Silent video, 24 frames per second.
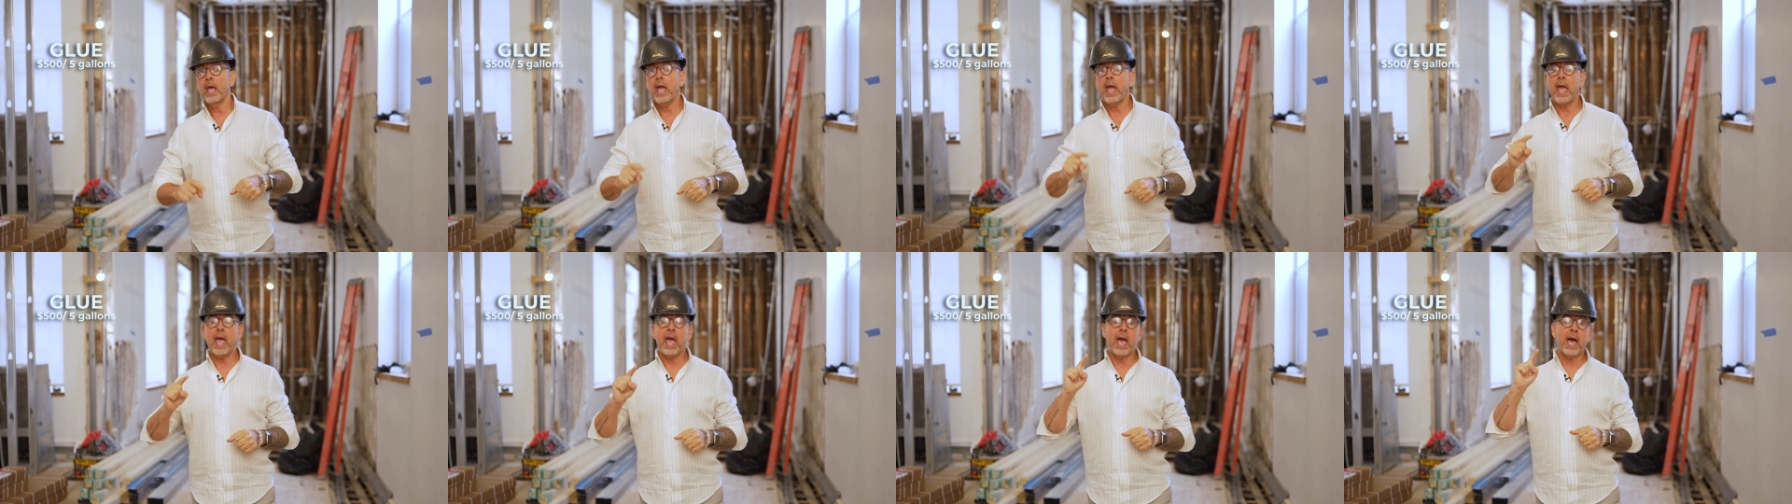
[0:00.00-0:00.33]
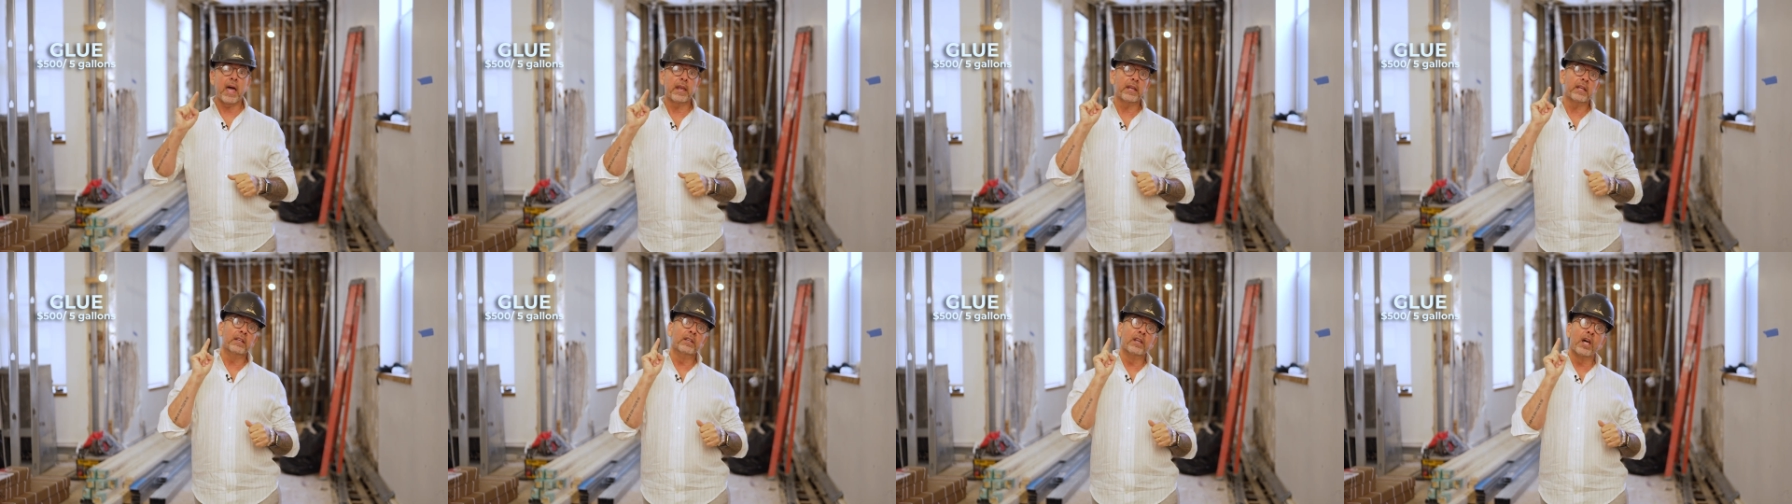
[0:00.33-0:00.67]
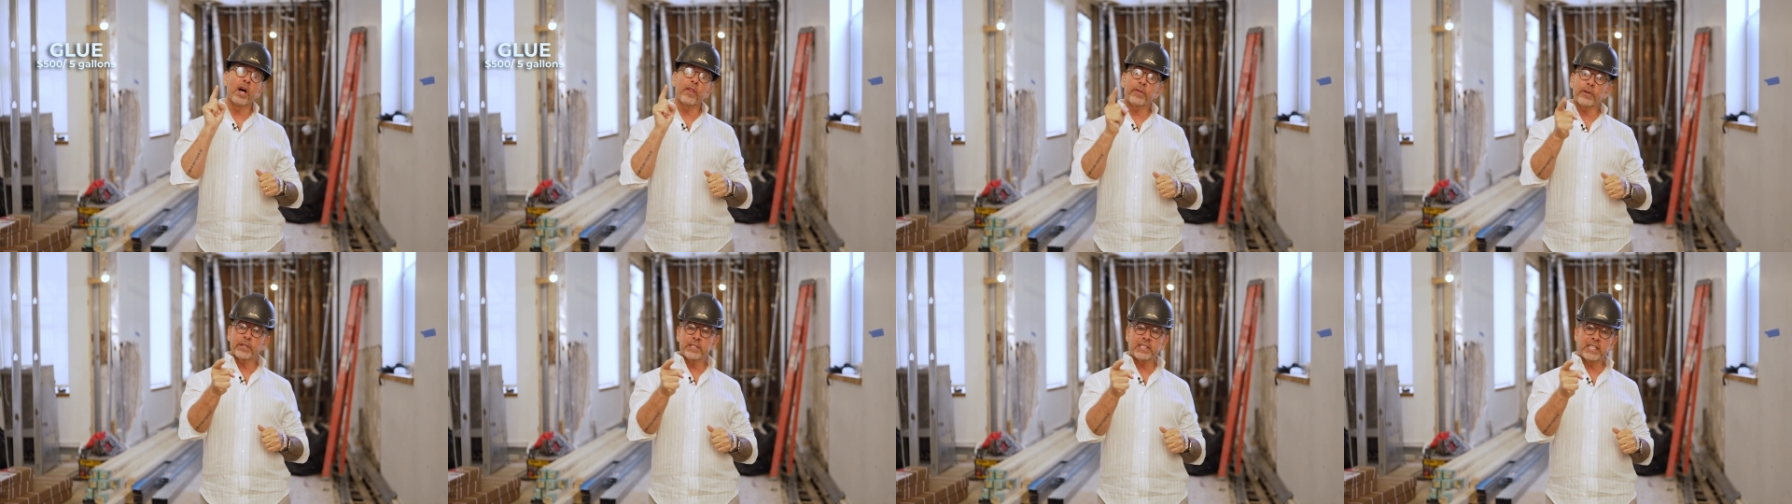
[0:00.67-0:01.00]
And
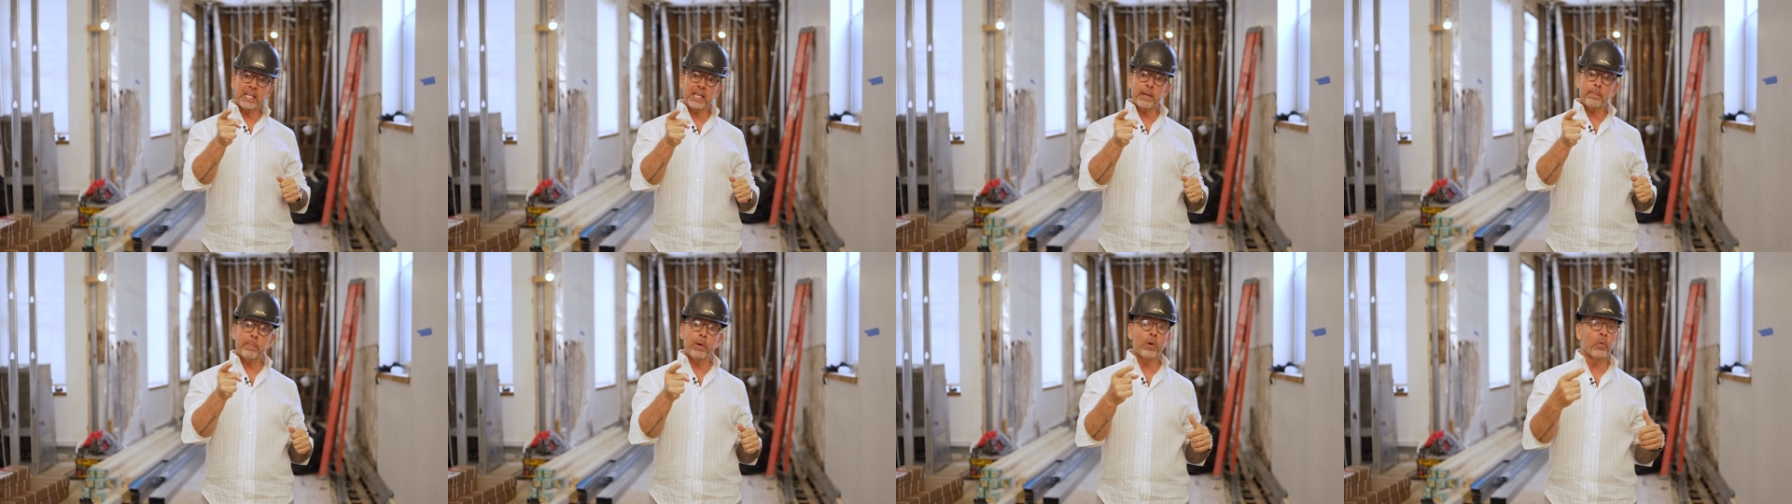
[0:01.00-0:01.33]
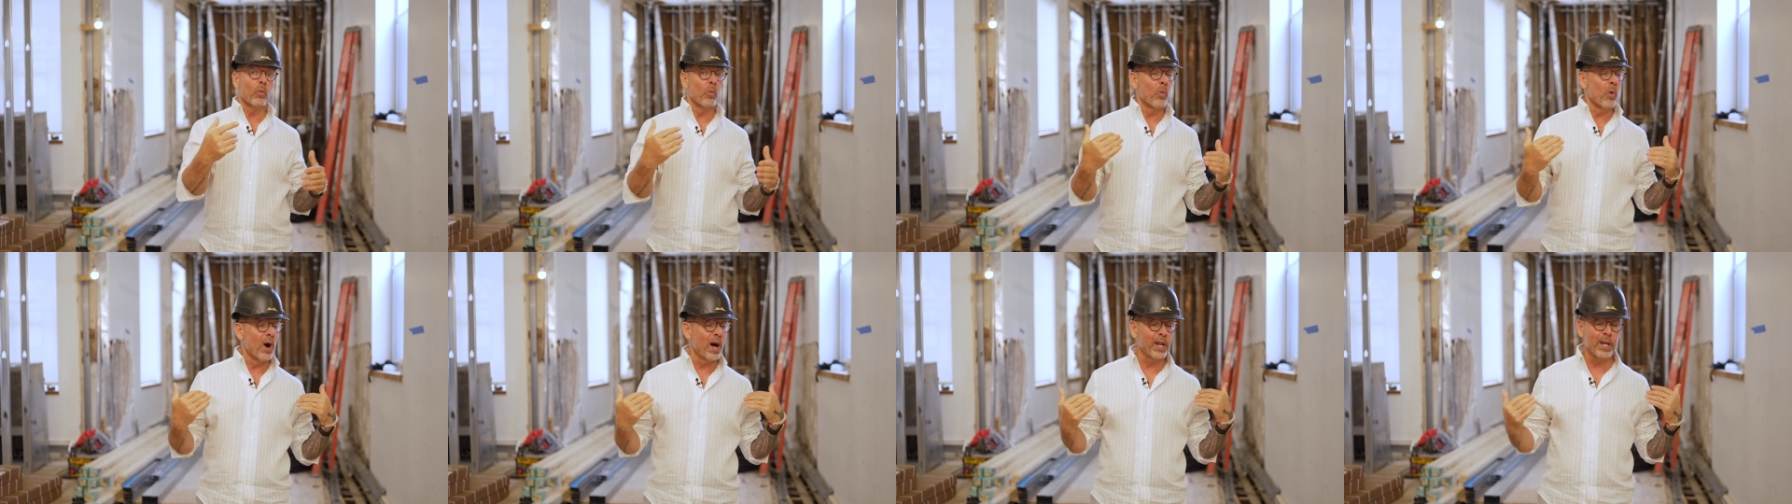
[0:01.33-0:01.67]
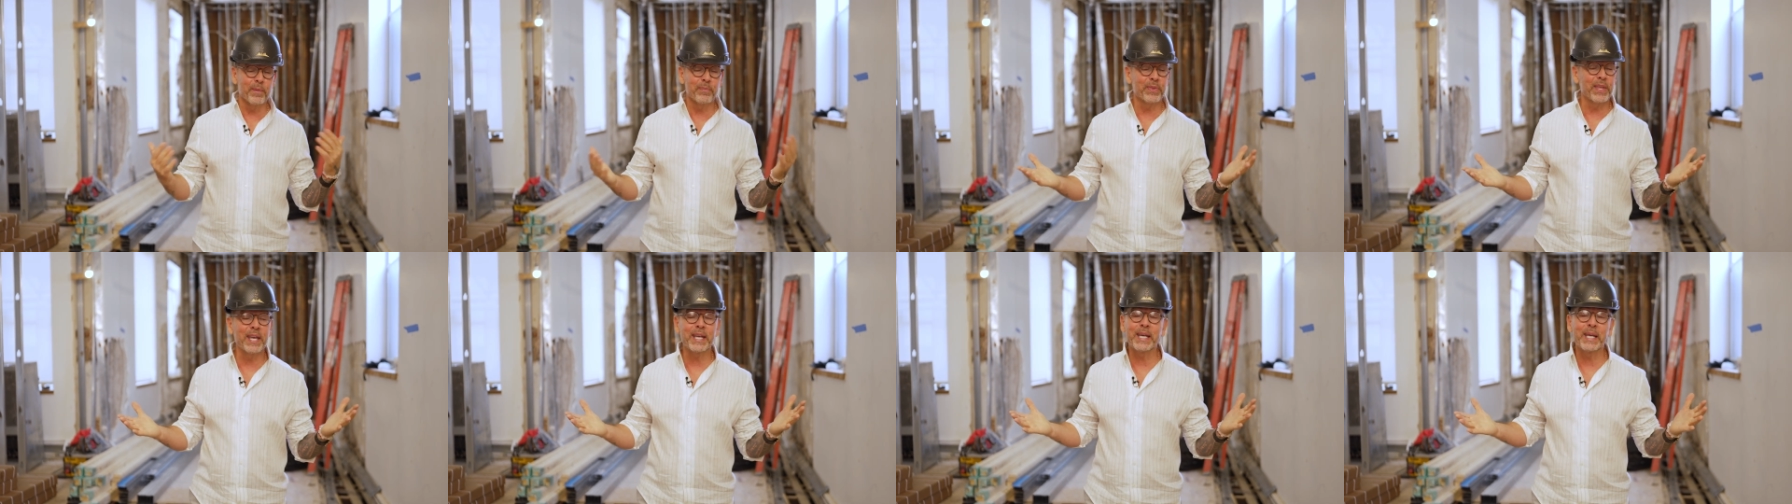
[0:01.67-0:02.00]
another tip while
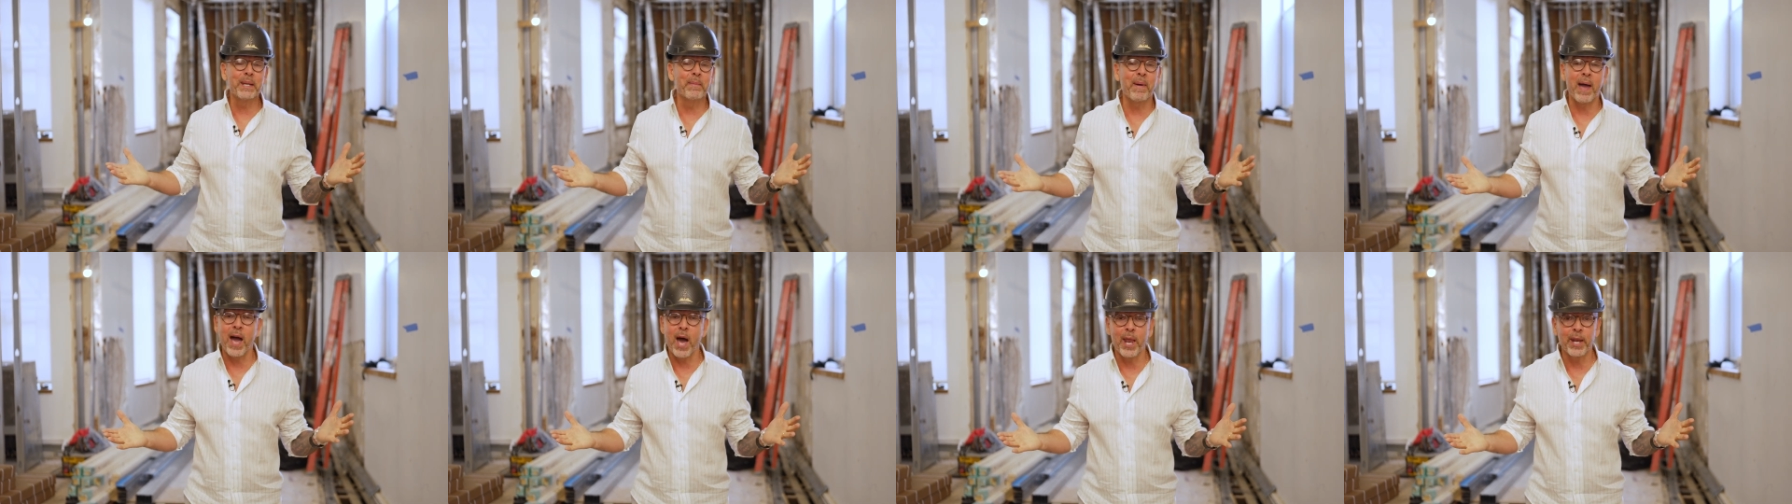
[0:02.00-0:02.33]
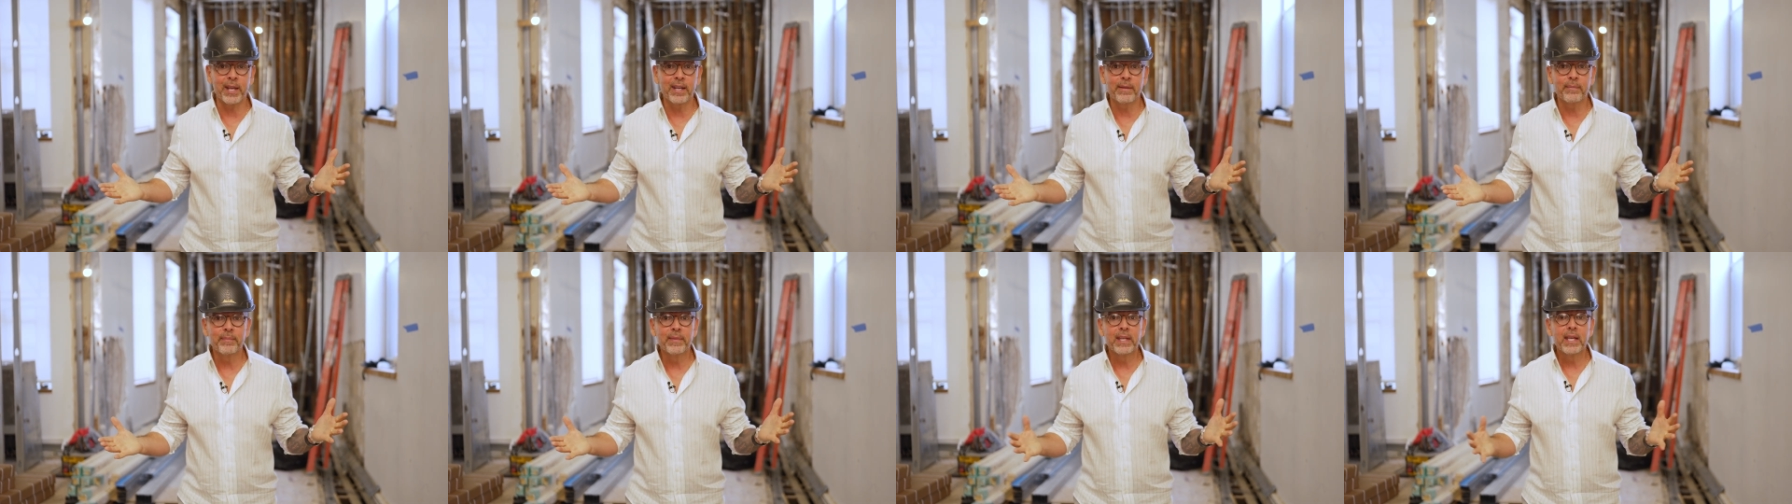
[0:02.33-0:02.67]
I'm thinking about it,